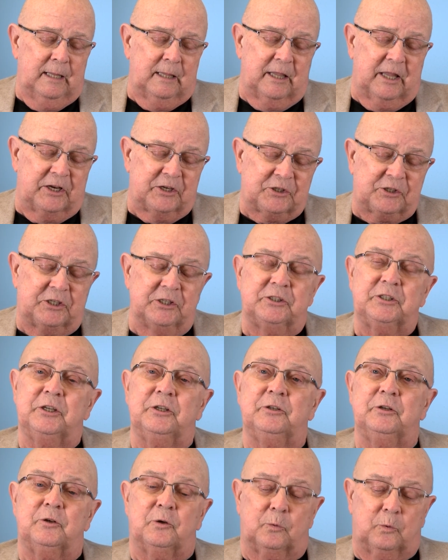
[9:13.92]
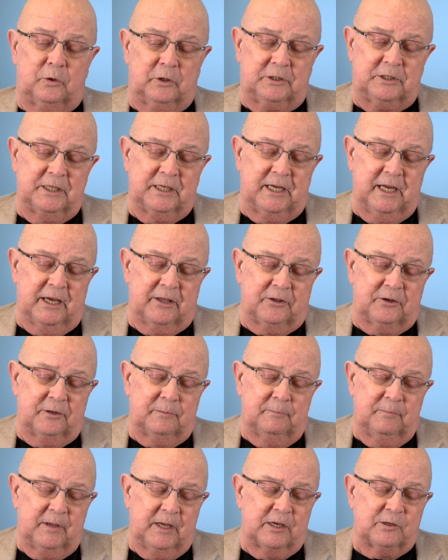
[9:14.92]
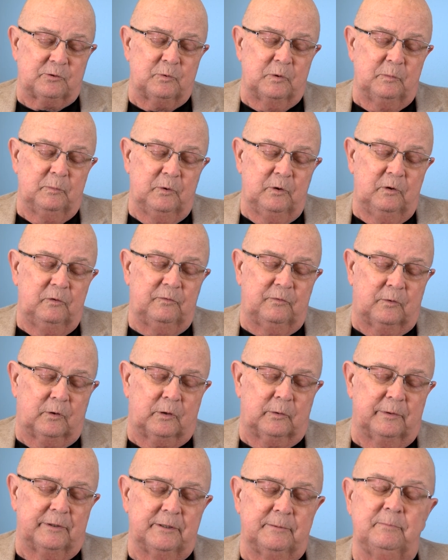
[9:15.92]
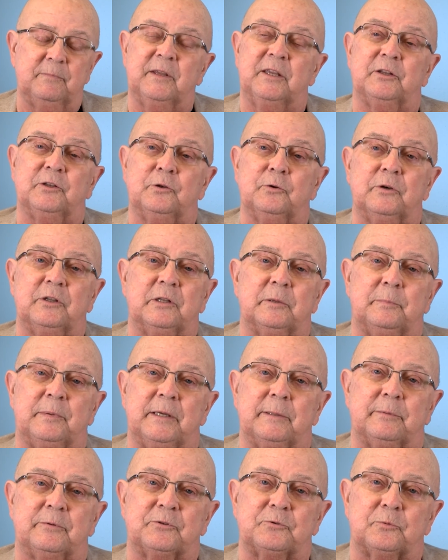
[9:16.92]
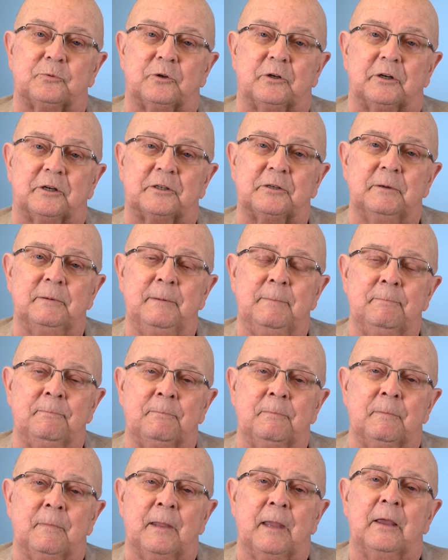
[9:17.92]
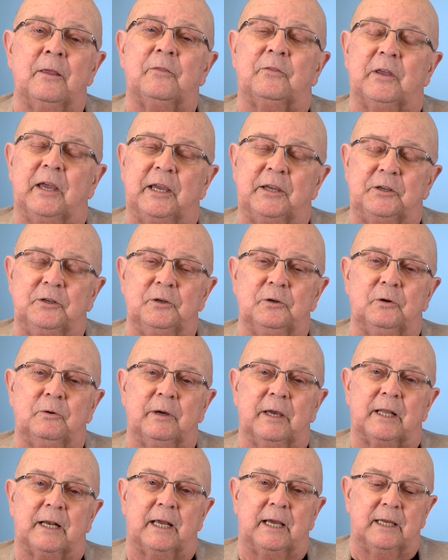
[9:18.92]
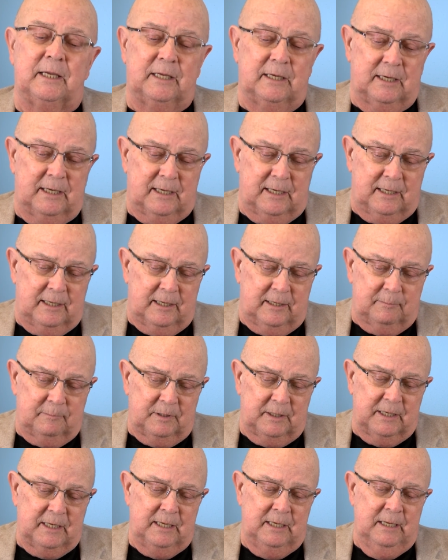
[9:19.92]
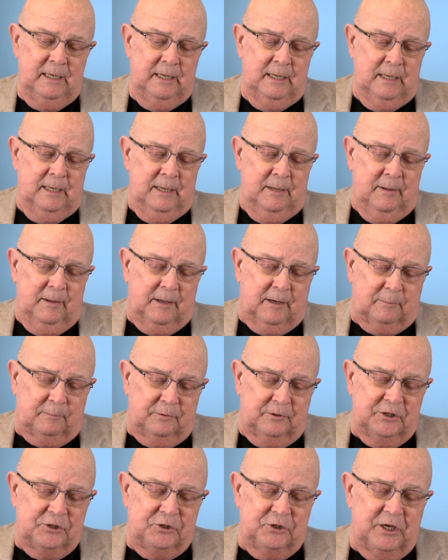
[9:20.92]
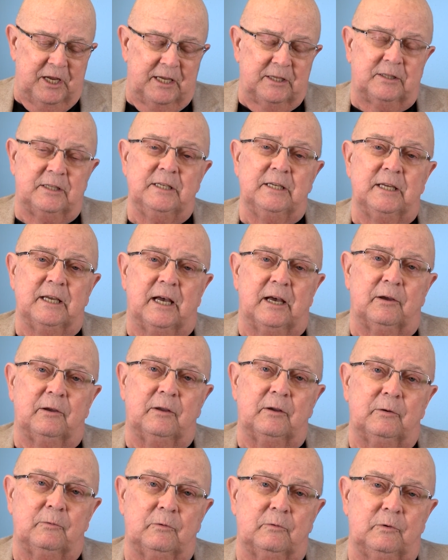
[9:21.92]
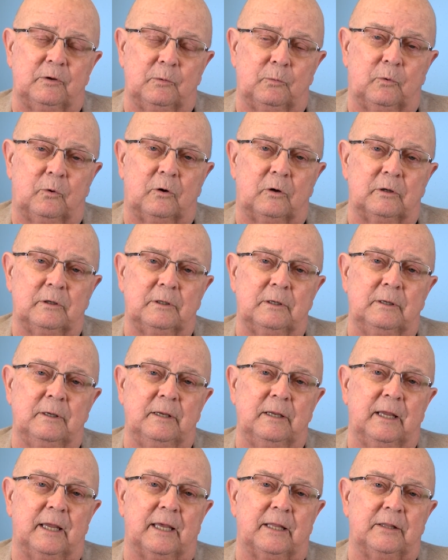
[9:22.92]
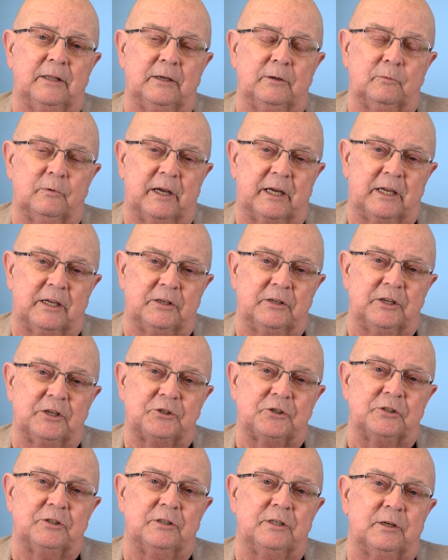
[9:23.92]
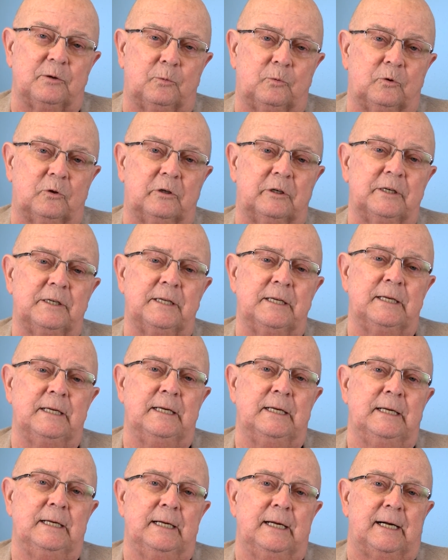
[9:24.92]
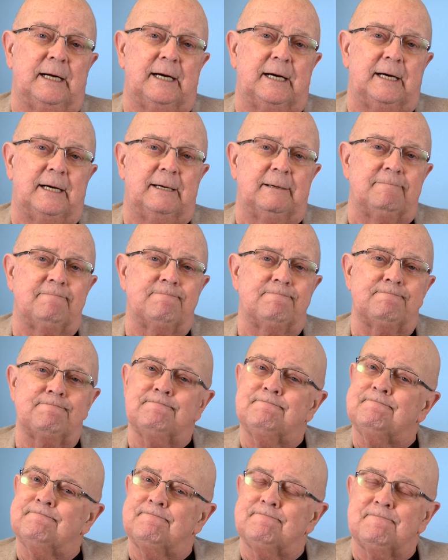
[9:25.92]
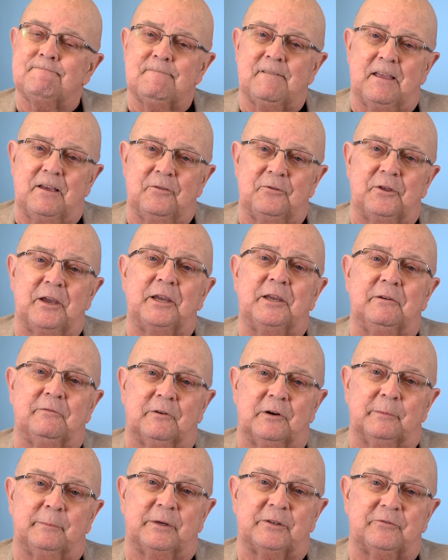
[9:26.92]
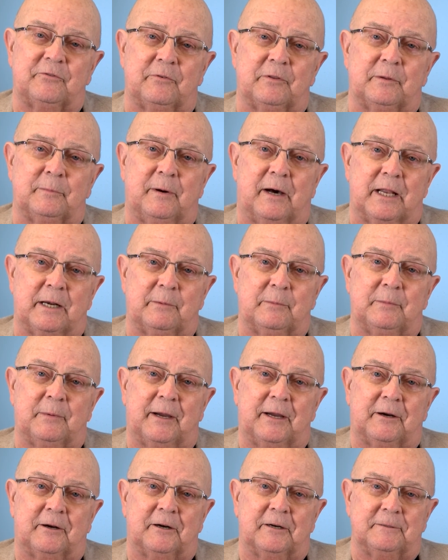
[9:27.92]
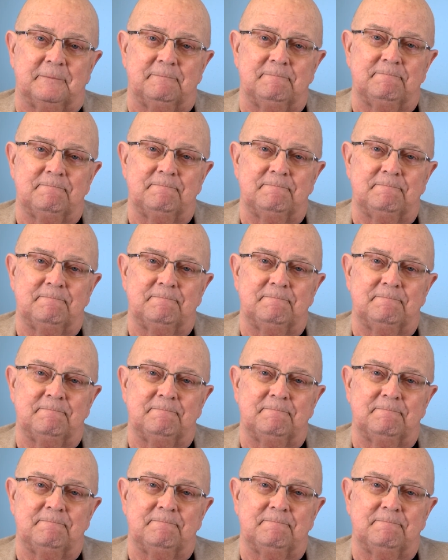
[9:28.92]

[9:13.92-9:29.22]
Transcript: Let us continue to work together as we move forward in doing the people's work. Thank you, and I uh, humbly appreciate the uh, reward and the recognition, the award. Uh, thank you very much from the bottom of my heart.